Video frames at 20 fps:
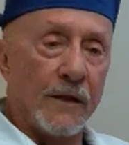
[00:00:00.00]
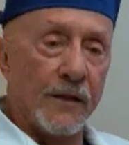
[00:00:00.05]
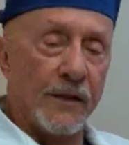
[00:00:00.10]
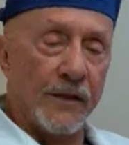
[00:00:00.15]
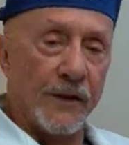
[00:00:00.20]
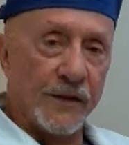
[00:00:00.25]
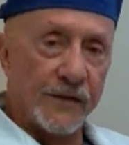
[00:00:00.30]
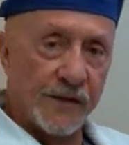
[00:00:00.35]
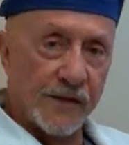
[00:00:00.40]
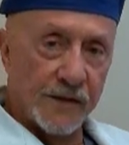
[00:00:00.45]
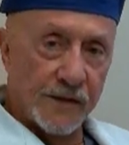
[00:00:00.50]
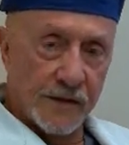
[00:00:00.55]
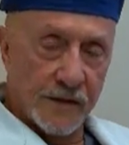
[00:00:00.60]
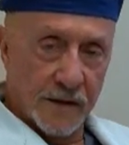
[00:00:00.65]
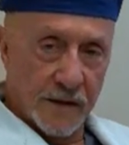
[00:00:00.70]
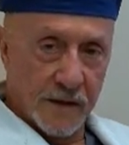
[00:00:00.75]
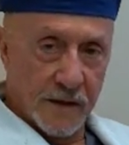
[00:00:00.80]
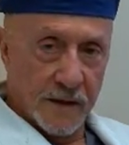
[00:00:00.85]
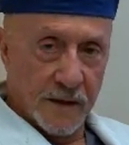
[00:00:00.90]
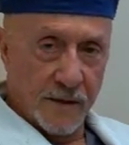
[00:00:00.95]
This is
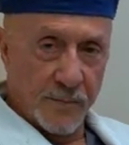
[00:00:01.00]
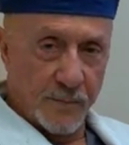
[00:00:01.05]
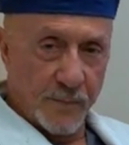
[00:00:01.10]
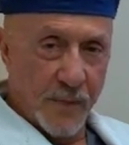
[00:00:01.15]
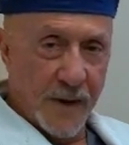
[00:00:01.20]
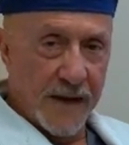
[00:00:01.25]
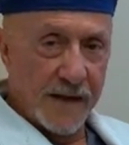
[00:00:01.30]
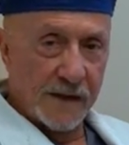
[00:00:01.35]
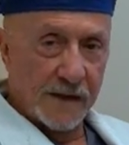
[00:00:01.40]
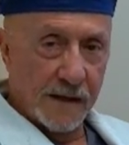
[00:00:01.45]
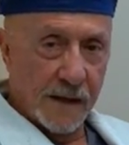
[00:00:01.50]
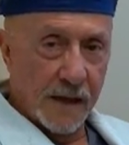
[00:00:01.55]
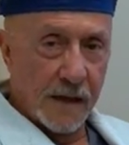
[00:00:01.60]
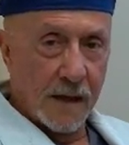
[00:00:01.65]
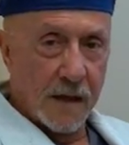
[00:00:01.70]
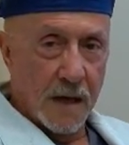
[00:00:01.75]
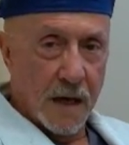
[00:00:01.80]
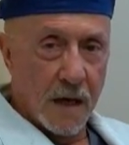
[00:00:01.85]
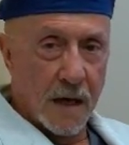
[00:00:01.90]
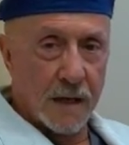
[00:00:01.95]
the
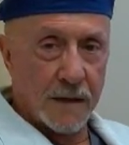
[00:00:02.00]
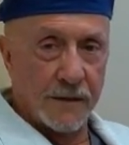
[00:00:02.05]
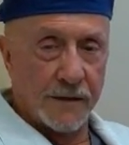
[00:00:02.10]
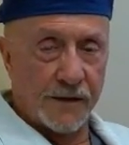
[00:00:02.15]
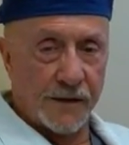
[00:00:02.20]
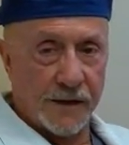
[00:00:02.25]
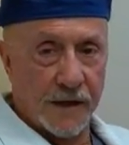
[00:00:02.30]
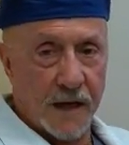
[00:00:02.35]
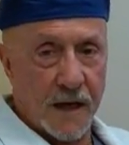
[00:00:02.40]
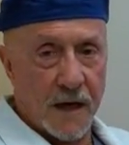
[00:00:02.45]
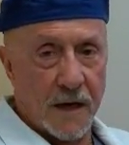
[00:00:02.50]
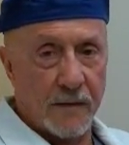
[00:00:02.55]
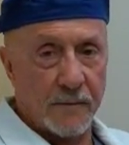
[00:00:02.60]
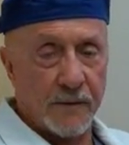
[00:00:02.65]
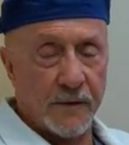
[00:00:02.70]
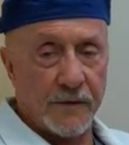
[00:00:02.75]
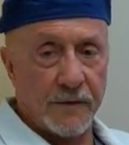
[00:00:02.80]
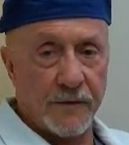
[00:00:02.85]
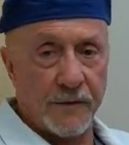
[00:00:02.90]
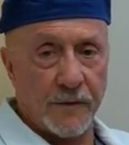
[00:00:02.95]
basic
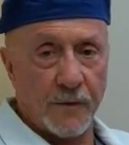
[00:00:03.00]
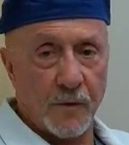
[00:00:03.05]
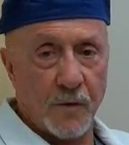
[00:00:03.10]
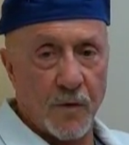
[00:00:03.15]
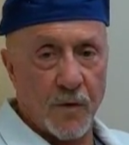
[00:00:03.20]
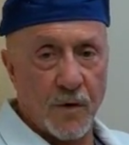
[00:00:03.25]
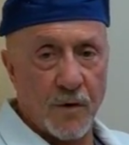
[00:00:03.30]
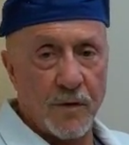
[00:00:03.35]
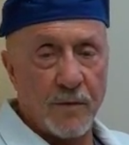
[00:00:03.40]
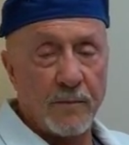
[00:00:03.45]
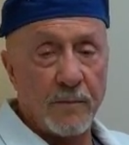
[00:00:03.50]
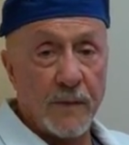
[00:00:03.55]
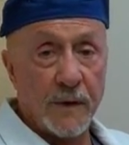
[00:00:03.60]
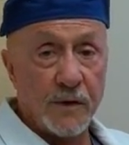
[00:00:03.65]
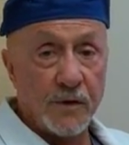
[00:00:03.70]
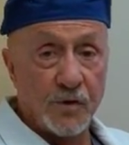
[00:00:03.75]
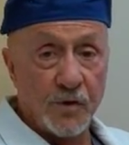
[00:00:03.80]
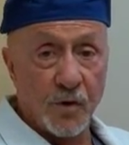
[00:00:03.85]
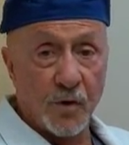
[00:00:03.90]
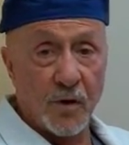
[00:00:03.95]
concept for the
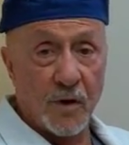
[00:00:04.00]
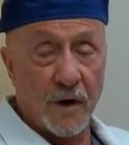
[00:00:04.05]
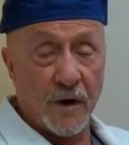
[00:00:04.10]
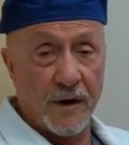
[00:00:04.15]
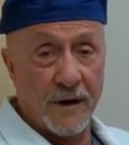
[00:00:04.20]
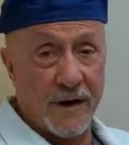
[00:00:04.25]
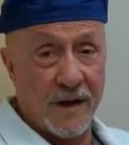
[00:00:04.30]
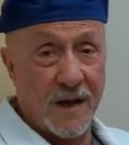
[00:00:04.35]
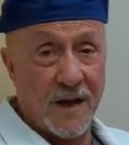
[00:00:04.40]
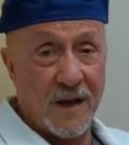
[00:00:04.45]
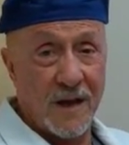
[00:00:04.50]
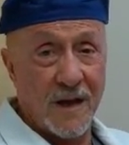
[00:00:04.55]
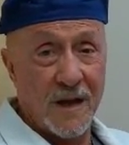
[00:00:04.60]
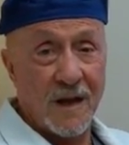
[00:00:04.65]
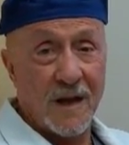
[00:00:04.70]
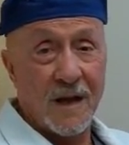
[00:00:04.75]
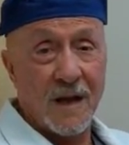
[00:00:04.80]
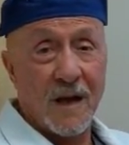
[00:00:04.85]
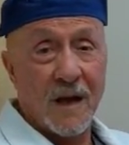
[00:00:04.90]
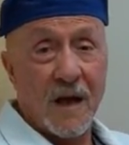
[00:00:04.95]
majority
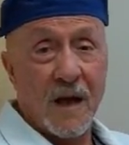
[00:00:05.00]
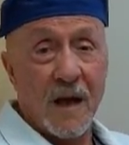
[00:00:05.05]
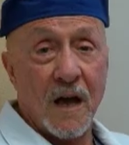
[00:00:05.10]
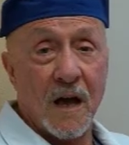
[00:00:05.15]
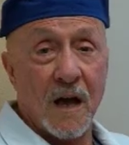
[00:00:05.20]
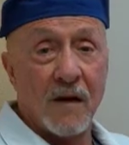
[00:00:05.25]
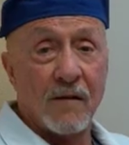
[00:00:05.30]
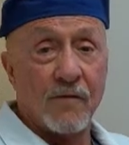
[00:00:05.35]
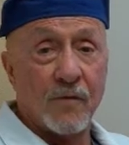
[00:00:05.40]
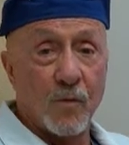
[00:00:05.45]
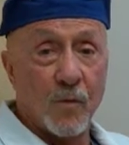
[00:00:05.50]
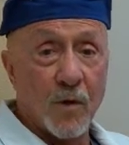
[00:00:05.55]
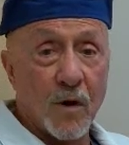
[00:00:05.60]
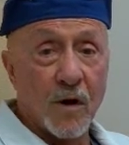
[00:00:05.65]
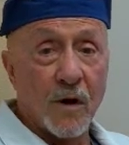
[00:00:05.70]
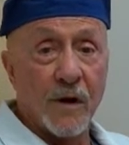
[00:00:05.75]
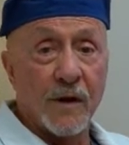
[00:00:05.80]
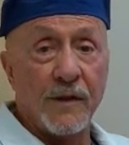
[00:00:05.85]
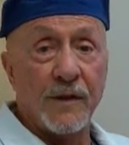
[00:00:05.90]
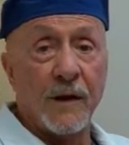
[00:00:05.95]
of
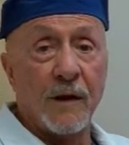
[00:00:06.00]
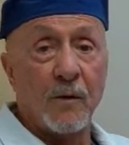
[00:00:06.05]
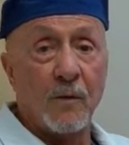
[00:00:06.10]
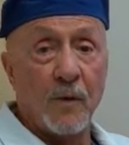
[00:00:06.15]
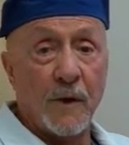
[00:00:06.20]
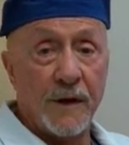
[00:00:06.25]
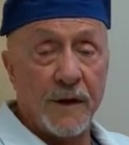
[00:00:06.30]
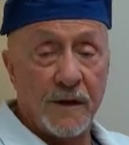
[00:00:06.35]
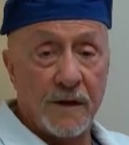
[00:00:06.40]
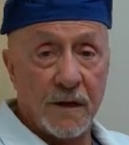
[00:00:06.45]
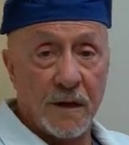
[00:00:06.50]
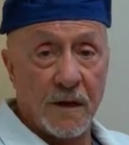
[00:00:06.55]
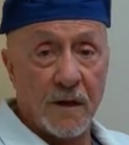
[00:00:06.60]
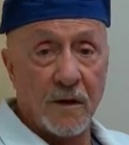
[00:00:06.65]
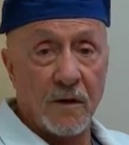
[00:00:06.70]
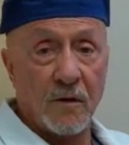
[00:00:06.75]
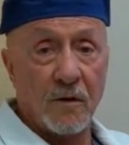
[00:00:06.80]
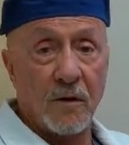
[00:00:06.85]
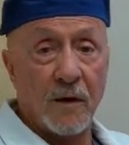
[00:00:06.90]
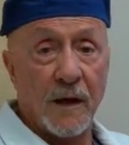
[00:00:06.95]
work that we
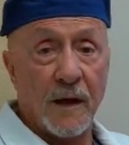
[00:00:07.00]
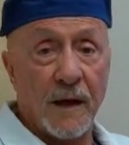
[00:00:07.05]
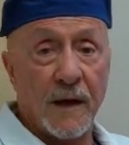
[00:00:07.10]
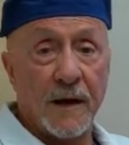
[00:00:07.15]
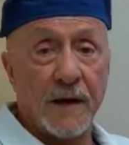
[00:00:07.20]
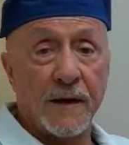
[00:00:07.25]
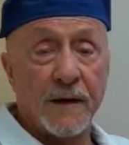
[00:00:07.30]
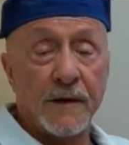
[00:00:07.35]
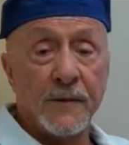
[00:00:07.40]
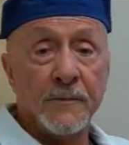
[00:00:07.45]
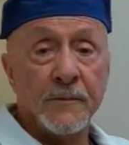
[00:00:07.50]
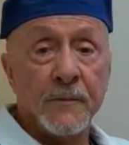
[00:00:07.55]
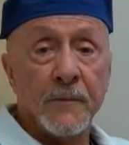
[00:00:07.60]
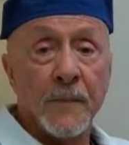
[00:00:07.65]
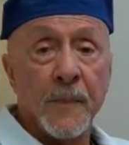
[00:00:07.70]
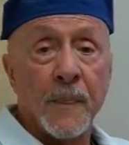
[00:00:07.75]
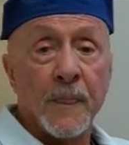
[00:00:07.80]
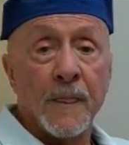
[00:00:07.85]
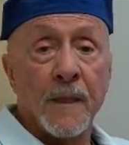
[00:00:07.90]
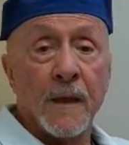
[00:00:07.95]
do. And
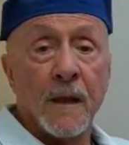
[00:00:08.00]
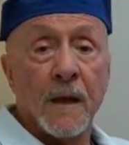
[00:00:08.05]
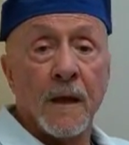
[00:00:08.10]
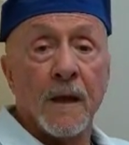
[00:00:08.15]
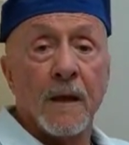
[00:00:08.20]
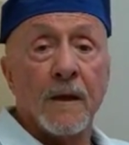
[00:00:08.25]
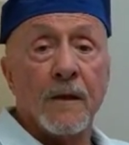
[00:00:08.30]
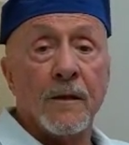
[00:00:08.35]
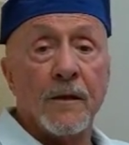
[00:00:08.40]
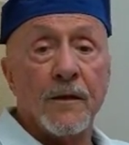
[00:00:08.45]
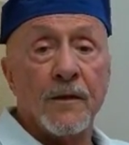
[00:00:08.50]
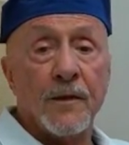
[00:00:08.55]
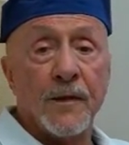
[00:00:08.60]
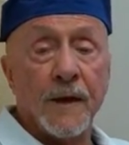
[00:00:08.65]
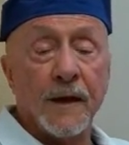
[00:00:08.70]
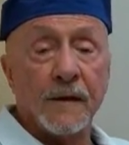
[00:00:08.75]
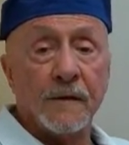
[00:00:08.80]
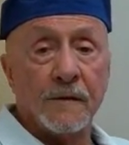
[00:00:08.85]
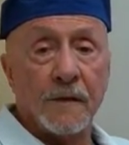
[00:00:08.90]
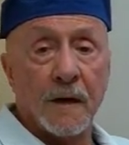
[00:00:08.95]
the
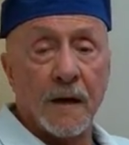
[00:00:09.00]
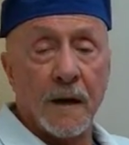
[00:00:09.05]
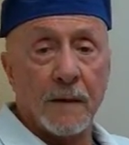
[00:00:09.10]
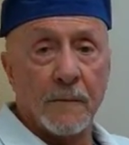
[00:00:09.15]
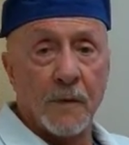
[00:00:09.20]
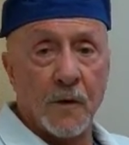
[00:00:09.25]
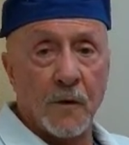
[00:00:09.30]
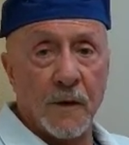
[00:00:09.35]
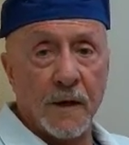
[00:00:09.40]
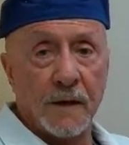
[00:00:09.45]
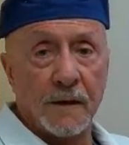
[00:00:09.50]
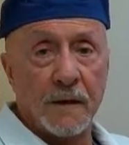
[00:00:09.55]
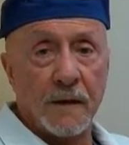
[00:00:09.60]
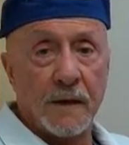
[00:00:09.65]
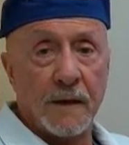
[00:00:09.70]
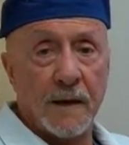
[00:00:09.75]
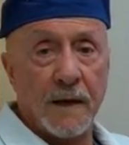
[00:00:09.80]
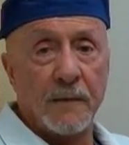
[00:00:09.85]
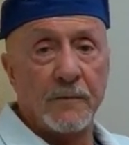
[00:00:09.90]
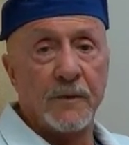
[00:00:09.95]
things that I'm going to
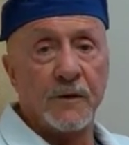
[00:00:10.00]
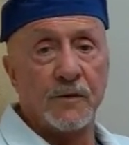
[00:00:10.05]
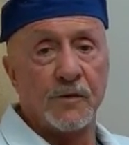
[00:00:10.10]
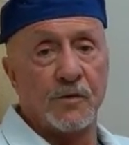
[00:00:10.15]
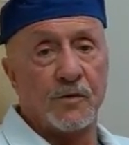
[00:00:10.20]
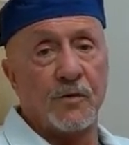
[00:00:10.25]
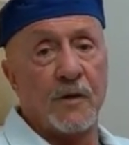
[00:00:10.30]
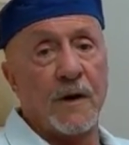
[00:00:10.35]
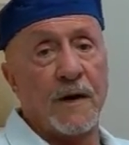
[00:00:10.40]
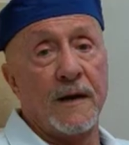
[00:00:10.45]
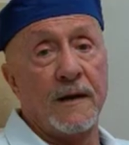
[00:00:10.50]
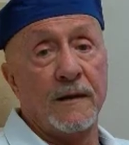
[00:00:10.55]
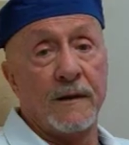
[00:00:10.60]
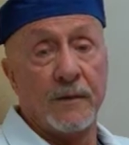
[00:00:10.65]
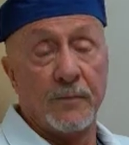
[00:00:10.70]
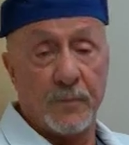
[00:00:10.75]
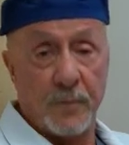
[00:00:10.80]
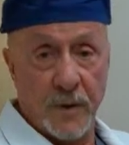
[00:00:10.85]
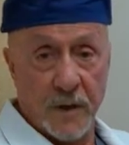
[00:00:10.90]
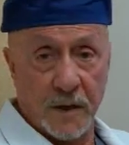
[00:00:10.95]
demonstrate,
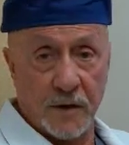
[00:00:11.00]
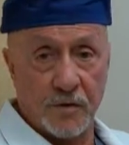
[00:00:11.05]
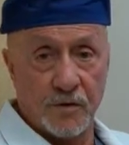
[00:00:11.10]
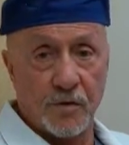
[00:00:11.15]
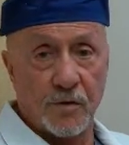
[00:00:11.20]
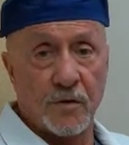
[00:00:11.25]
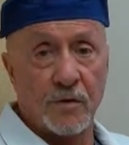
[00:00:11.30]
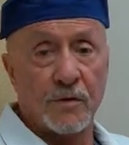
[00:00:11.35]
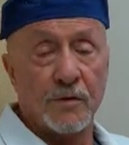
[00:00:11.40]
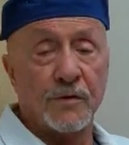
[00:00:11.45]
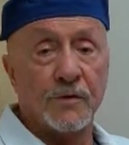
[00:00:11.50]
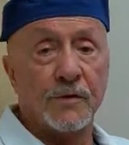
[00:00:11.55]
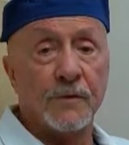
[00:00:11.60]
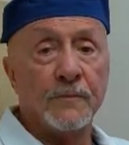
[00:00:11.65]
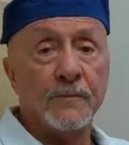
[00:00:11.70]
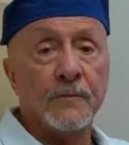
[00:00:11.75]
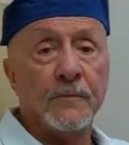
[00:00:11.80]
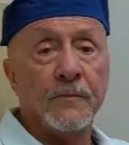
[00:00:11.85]
the pictures,